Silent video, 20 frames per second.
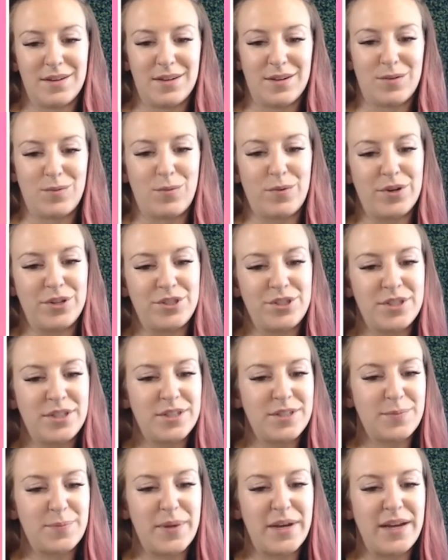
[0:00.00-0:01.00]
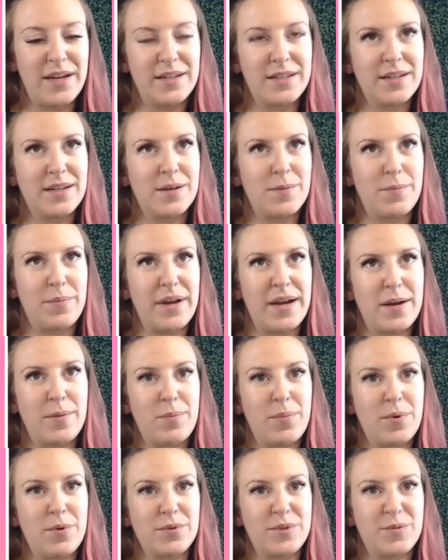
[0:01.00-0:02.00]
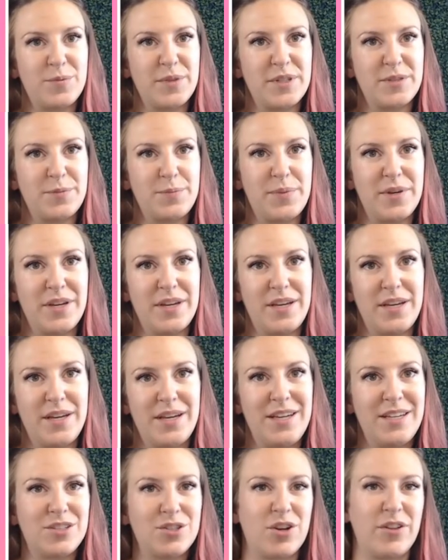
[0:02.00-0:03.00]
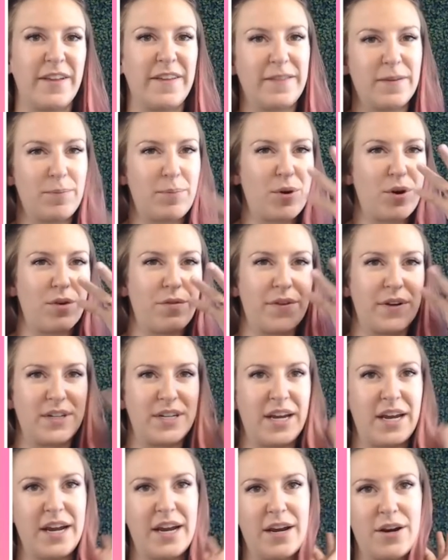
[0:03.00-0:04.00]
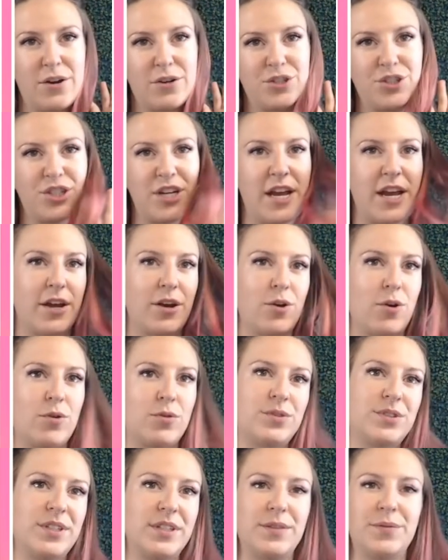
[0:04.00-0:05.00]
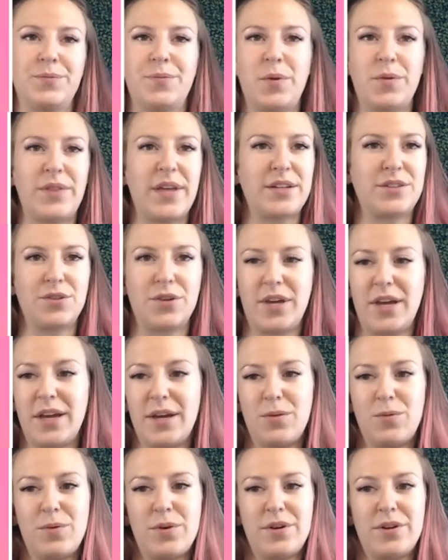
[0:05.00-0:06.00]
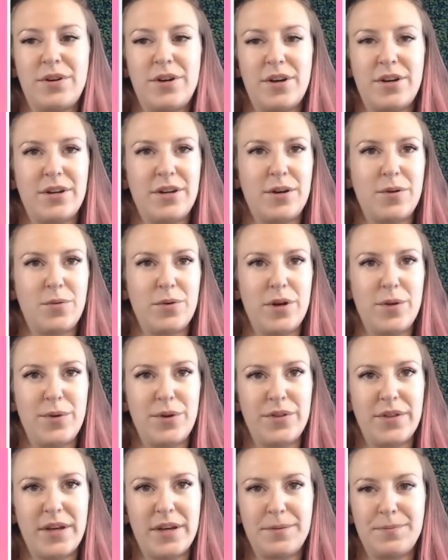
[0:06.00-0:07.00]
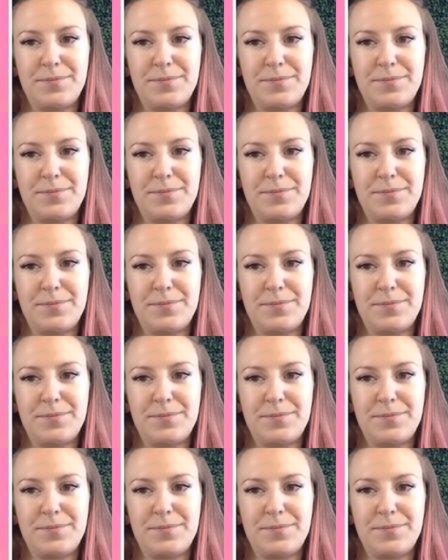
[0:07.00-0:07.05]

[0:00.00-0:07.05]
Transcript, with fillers: We're just painting a bare bones Miss Piggy. He's got like the perfect hair shadows, and but that's okay. We're not going to worry about that.